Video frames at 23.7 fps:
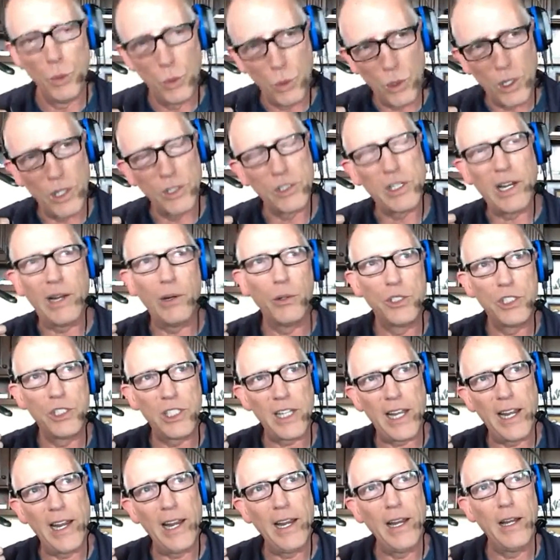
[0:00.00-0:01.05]
was, I would
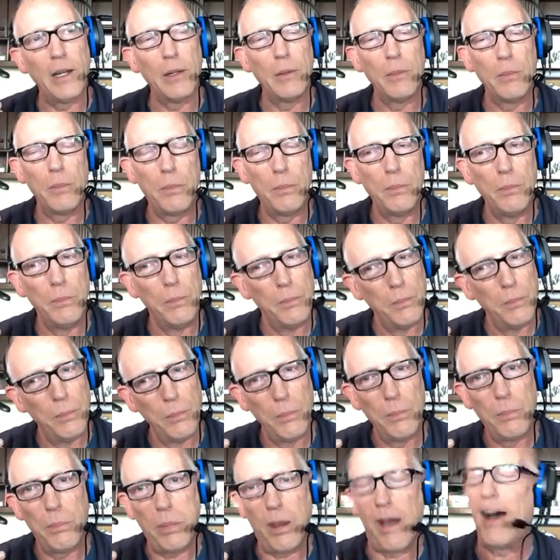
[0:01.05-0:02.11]
say,
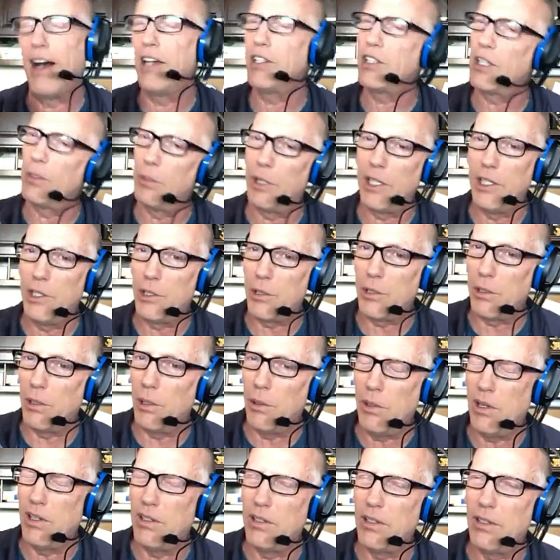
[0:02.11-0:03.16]
possibly
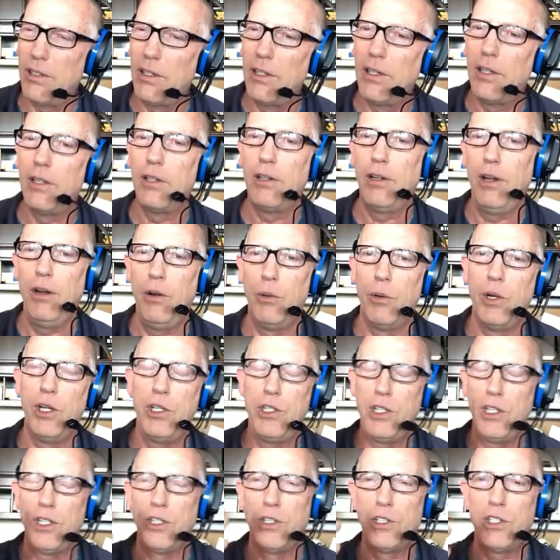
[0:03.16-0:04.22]
true,
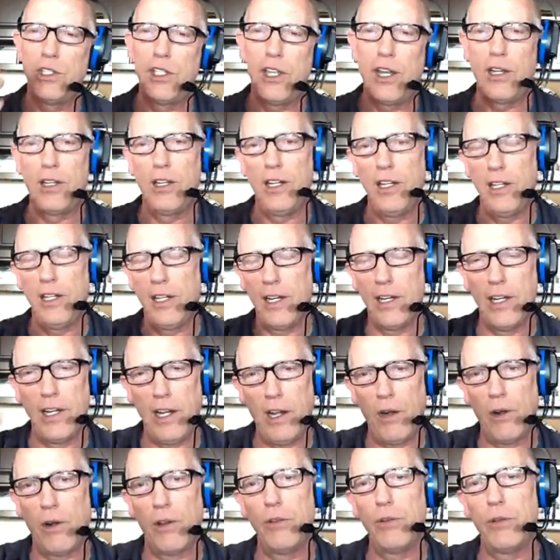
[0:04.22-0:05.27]
which is that he didn't
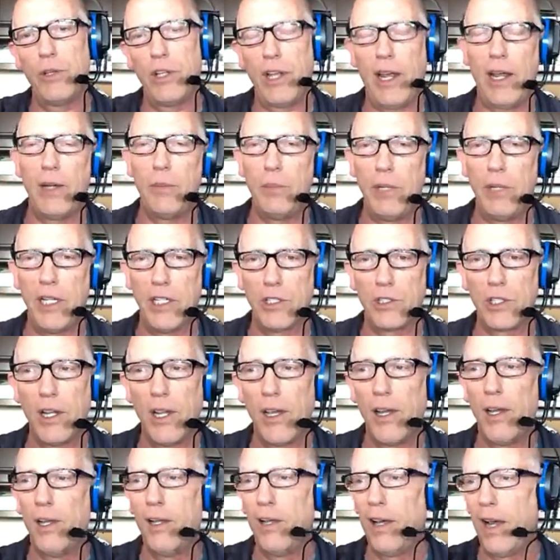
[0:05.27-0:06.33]
hear it through the headpiece.
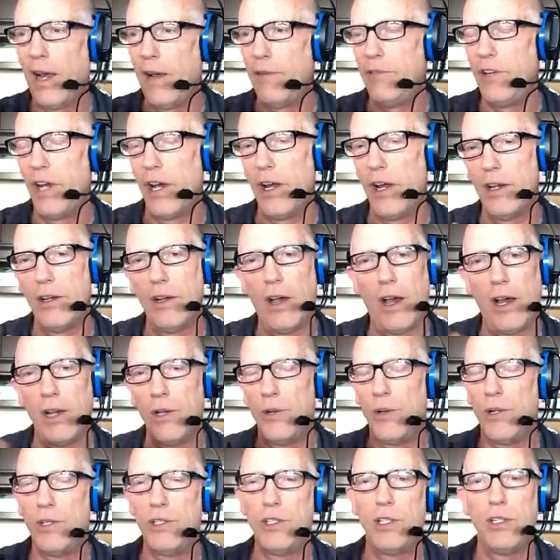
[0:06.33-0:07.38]
I've done
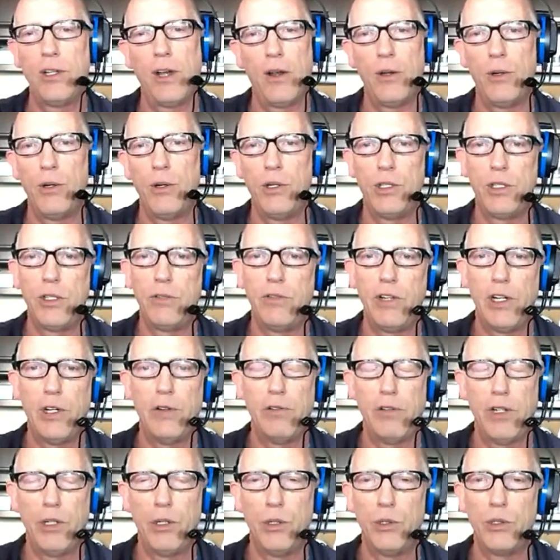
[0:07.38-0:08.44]
hundreds and hundreds of
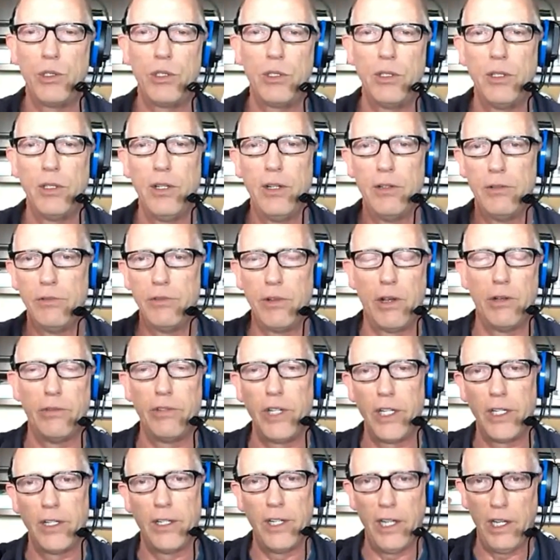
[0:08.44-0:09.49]
interviews
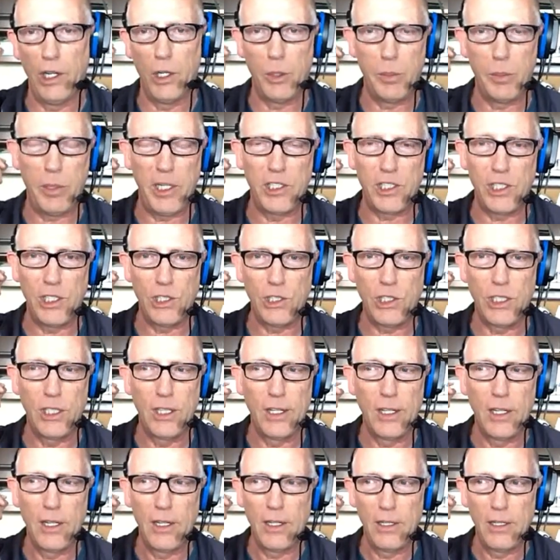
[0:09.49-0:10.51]
involving earpieces.